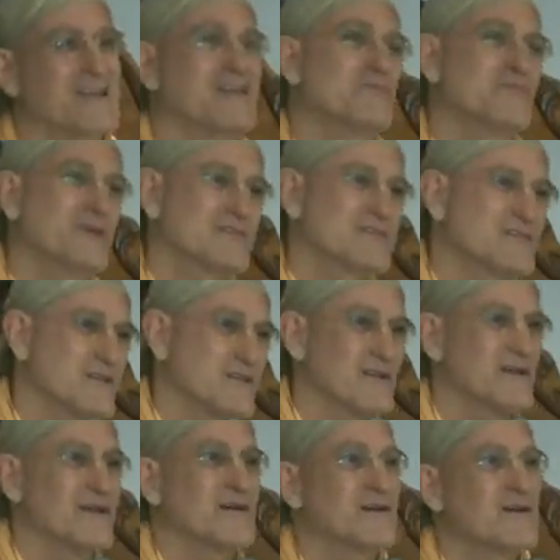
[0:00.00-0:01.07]
He missed
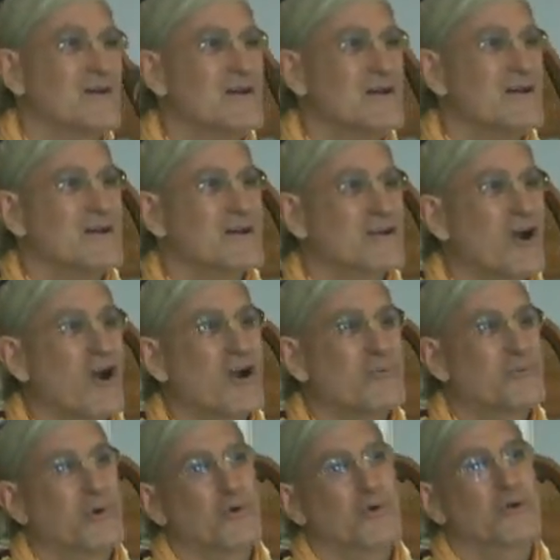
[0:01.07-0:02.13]
the, uh,
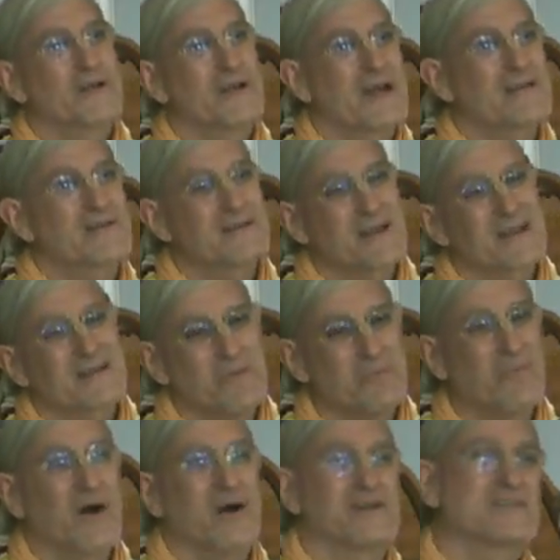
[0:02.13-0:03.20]
carpool, he had to take the
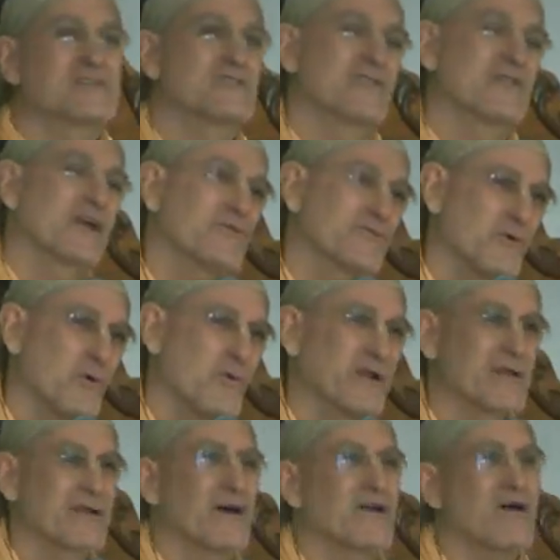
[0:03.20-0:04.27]
bus, so therefore, when
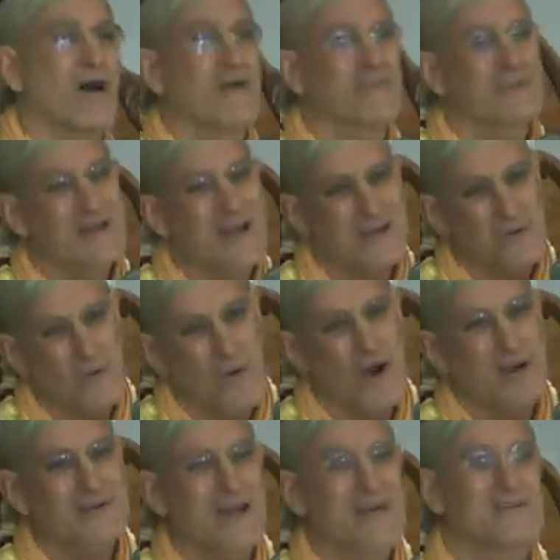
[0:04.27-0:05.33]
he got off and he had to
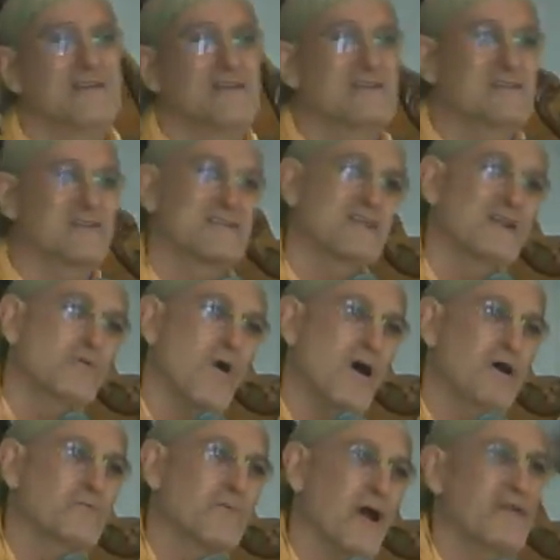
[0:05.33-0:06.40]
walk that distance, he
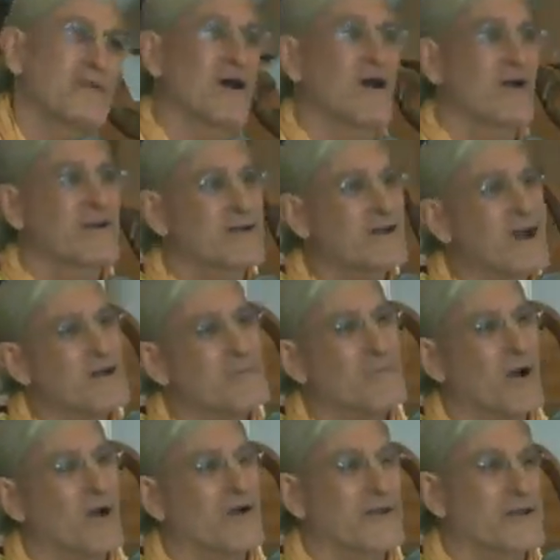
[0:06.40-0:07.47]
walked by the Harinam
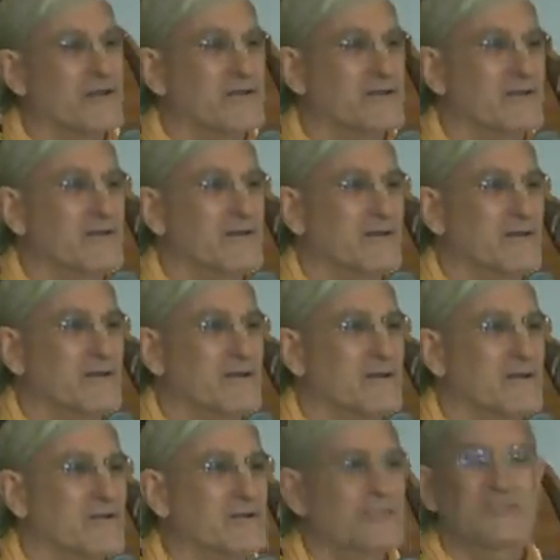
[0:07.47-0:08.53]
party.
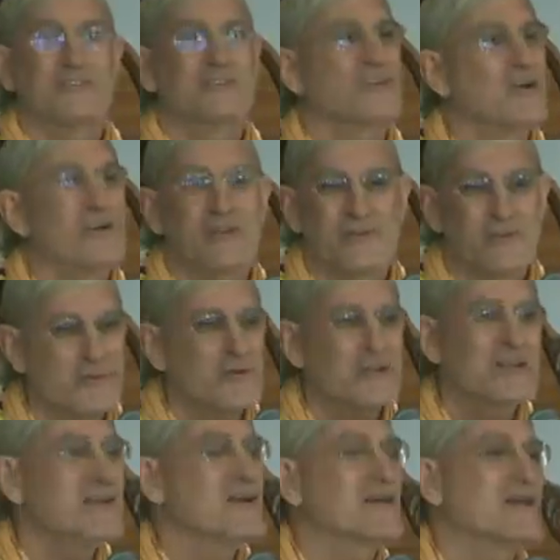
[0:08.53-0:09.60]
Krishna's already
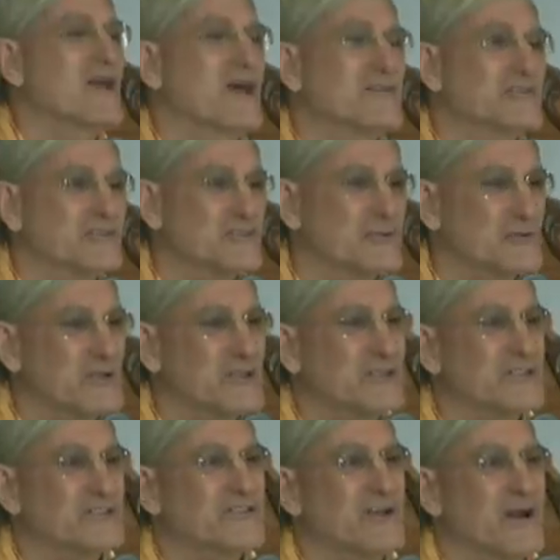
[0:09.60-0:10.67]
doing the Agyata
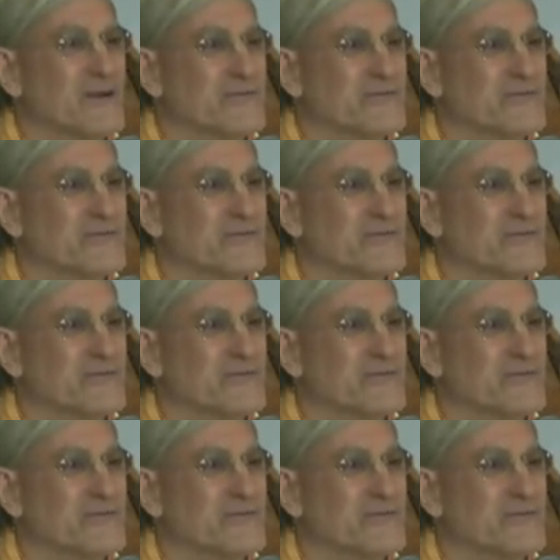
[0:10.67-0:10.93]
Sukriti stuff.